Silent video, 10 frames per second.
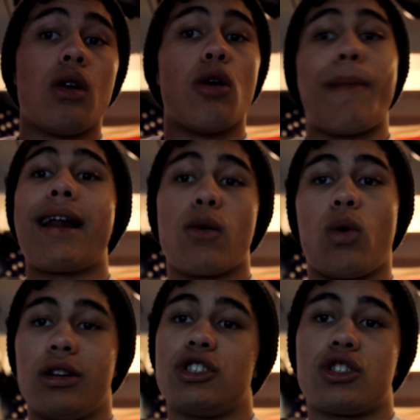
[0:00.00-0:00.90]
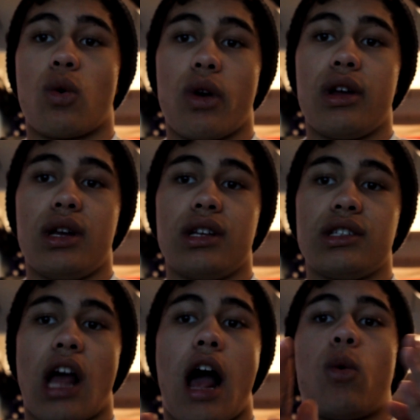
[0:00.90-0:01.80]
No matter what story it
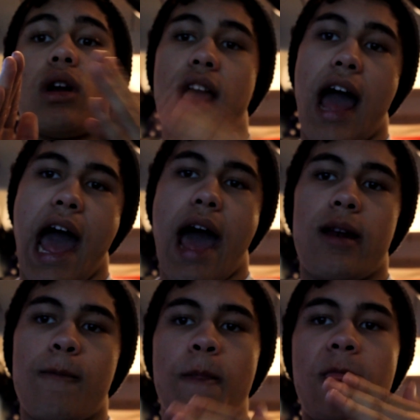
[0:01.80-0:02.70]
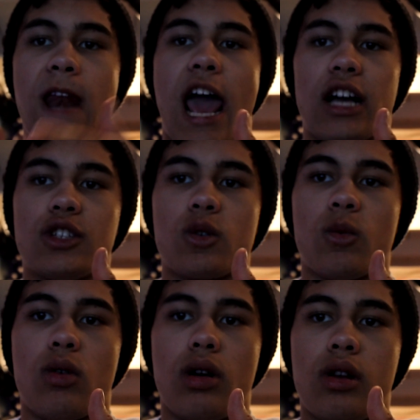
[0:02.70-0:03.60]
is, I want to add an extra
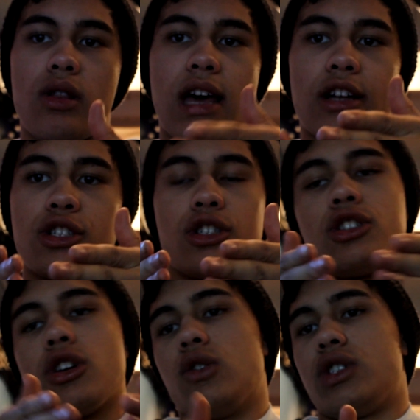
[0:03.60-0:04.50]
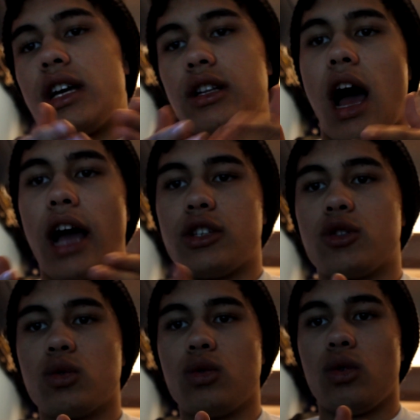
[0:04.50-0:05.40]
one that just shows that high
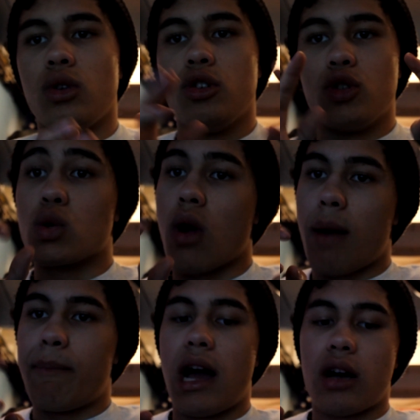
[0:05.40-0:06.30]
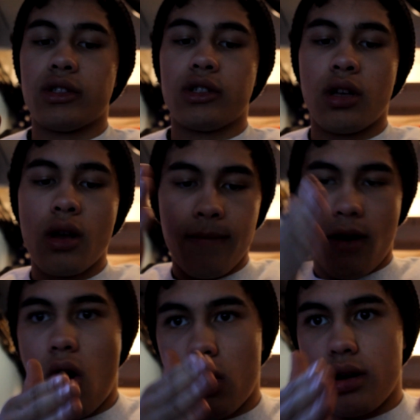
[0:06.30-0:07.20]
school dropouts
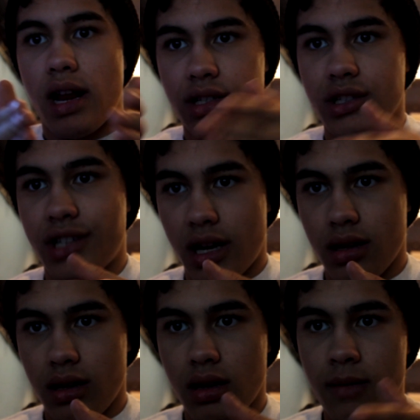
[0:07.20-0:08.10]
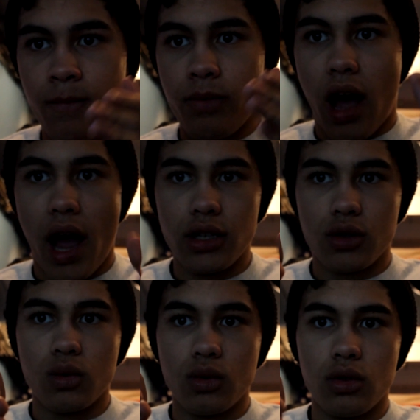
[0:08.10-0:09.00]
aren't necessarily the high
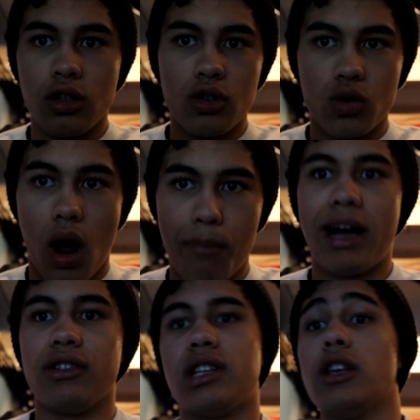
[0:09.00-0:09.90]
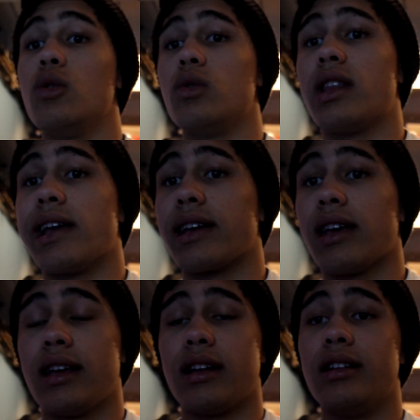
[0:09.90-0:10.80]
school dropouts that you think,
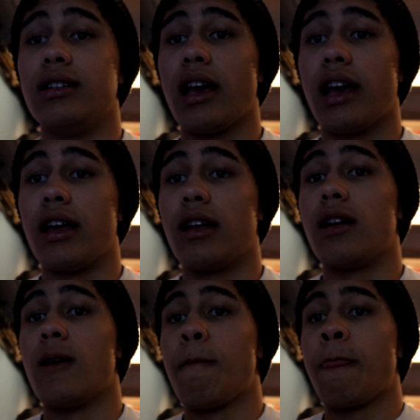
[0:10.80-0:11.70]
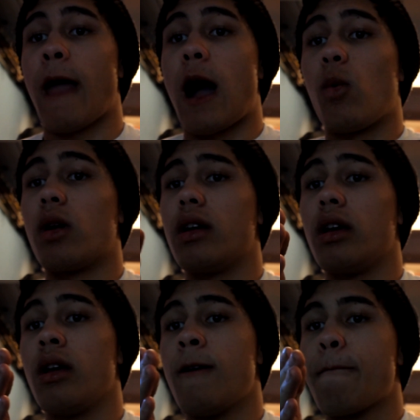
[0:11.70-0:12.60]
and I want
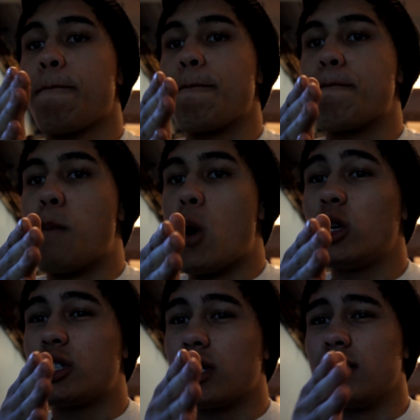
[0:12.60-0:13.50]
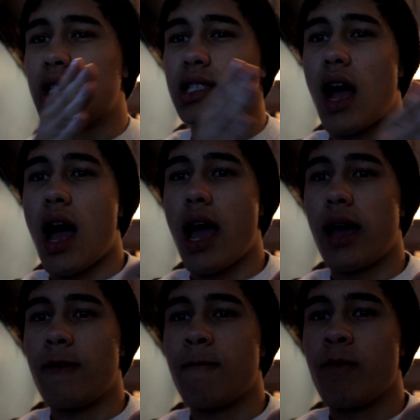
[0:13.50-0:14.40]
to push
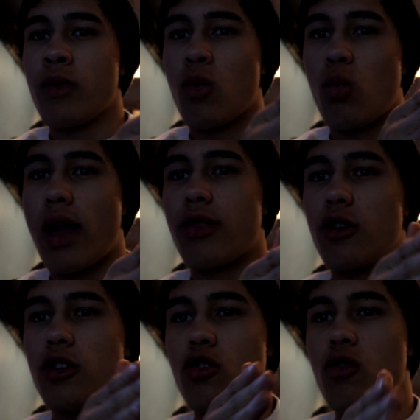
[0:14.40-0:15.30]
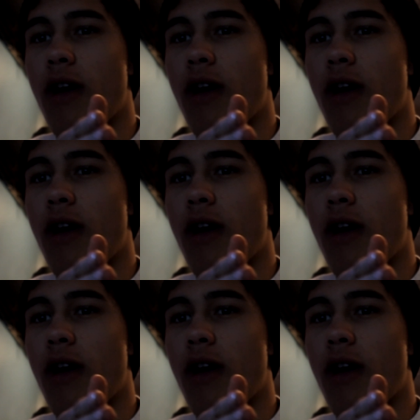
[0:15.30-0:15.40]
aside whether you